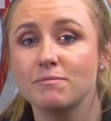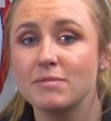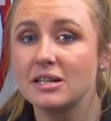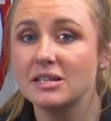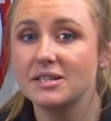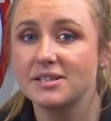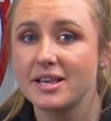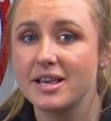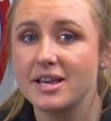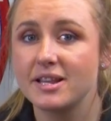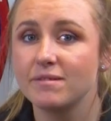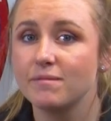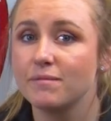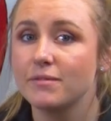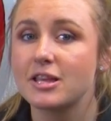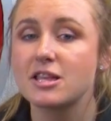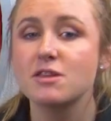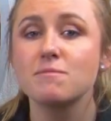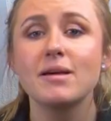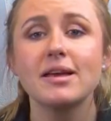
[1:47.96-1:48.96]
is built in,
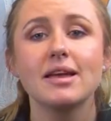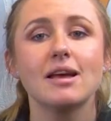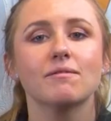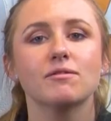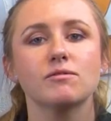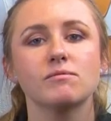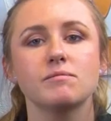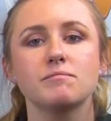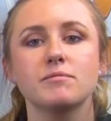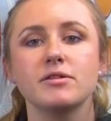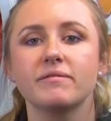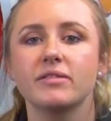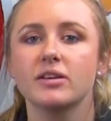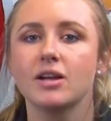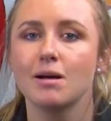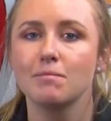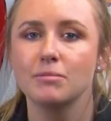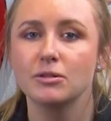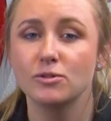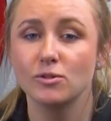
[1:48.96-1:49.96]
then you may have to remove the
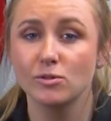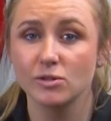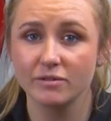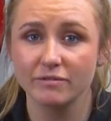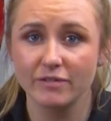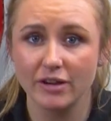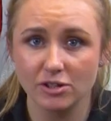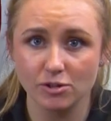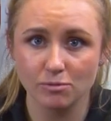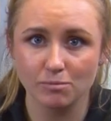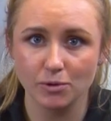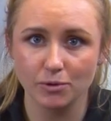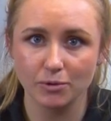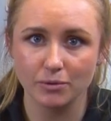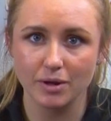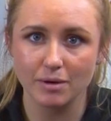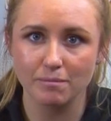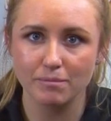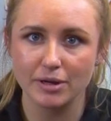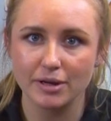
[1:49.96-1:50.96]
cupboard door to find your model
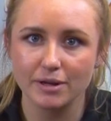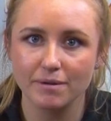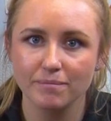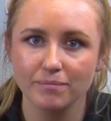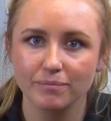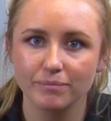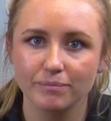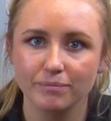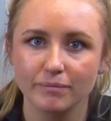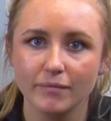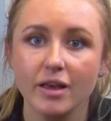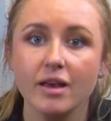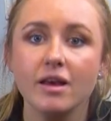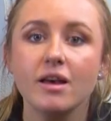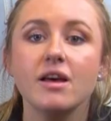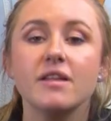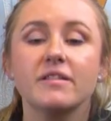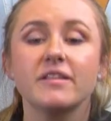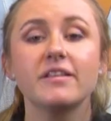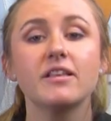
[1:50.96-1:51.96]
number.
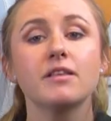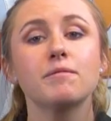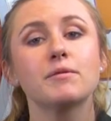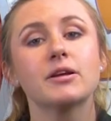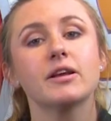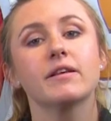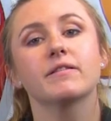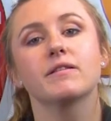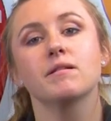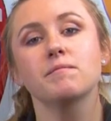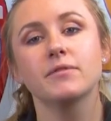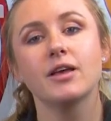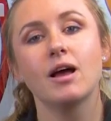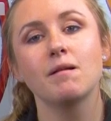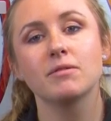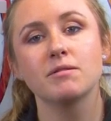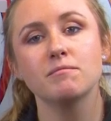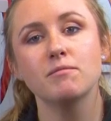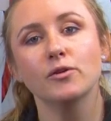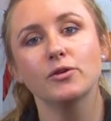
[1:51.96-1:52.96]
This is because
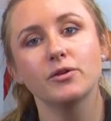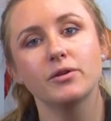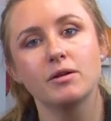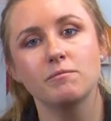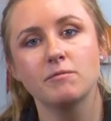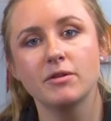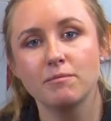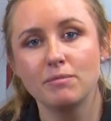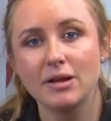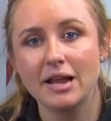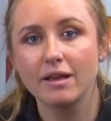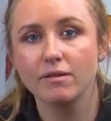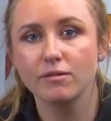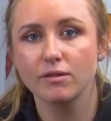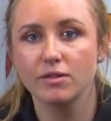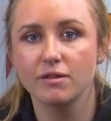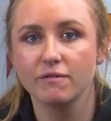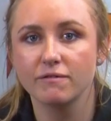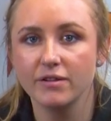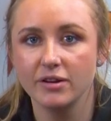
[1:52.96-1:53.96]
sometimes the model number is placed
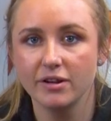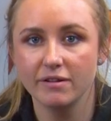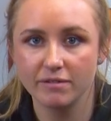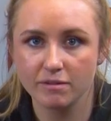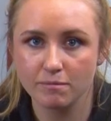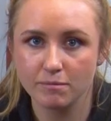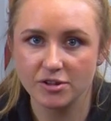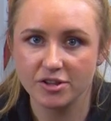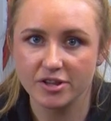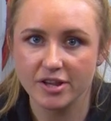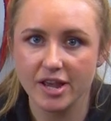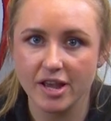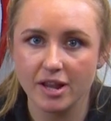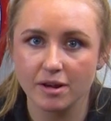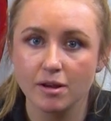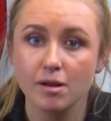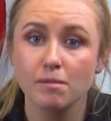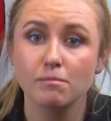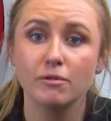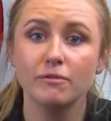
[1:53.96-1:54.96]
on the front of the
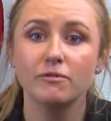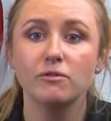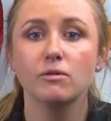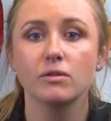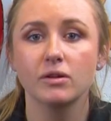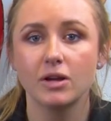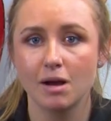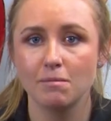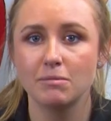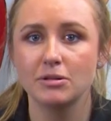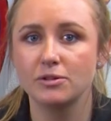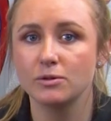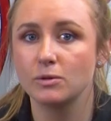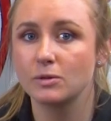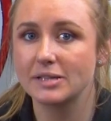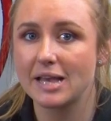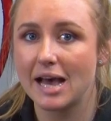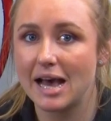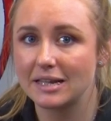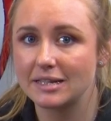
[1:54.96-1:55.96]
machine before the cupboard door
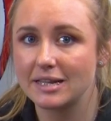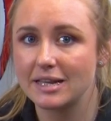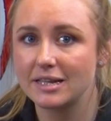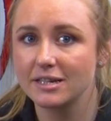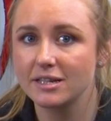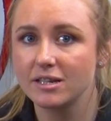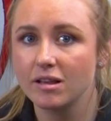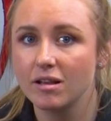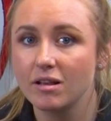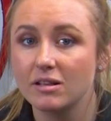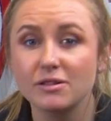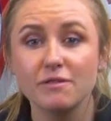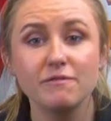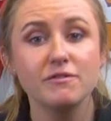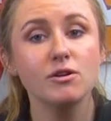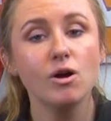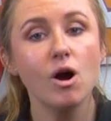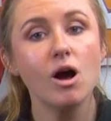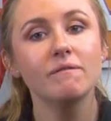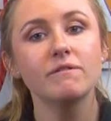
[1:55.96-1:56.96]
is added, so if
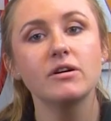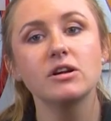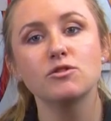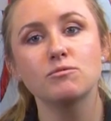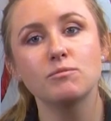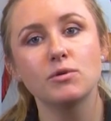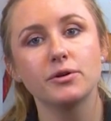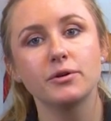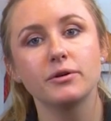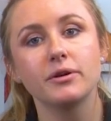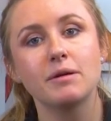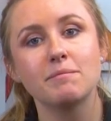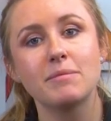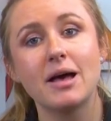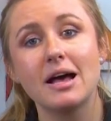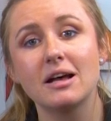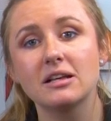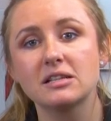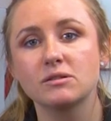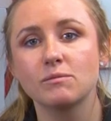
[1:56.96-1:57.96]
you can't find your model number
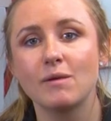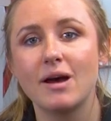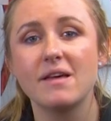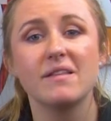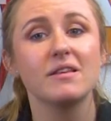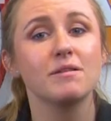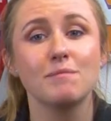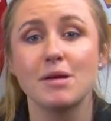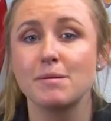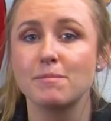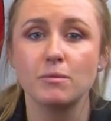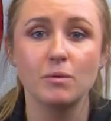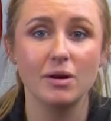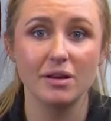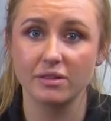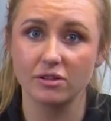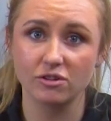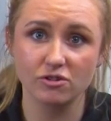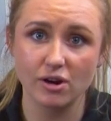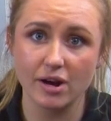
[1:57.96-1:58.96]
elsewhere, this may be
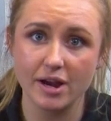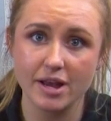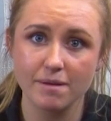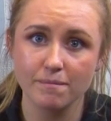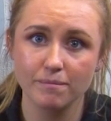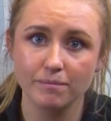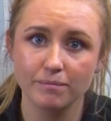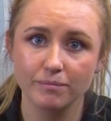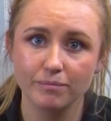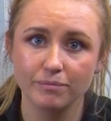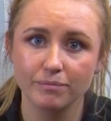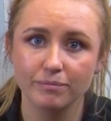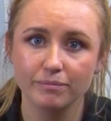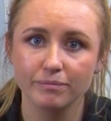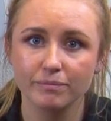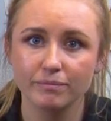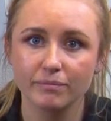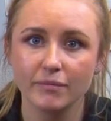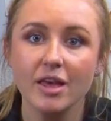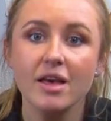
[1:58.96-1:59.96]
worth a try.
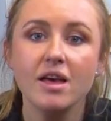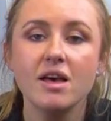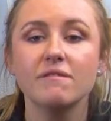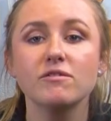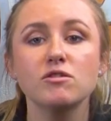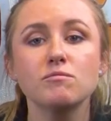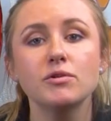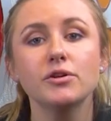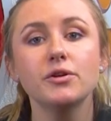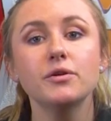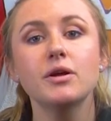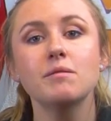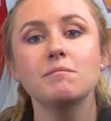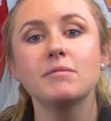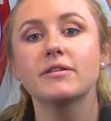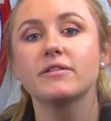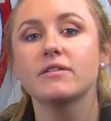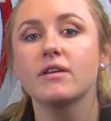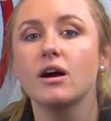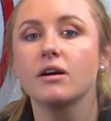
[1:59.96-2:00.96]
If your model number
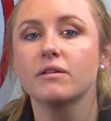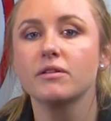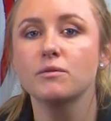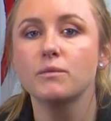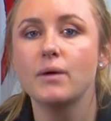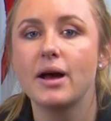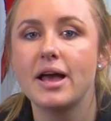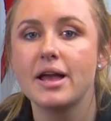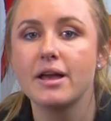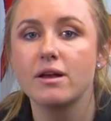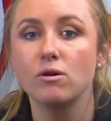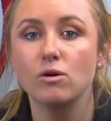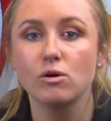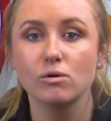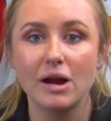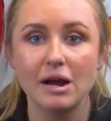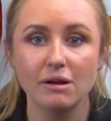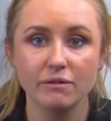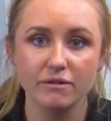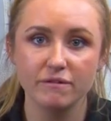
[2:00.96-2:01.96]
is tucked away
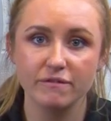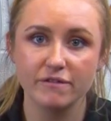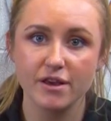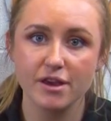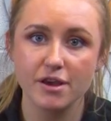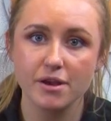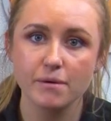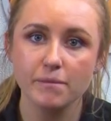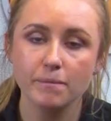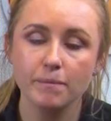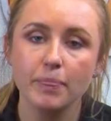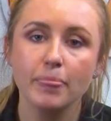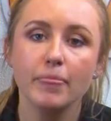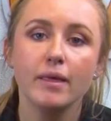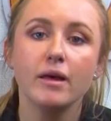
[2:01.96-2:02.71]
or out of view,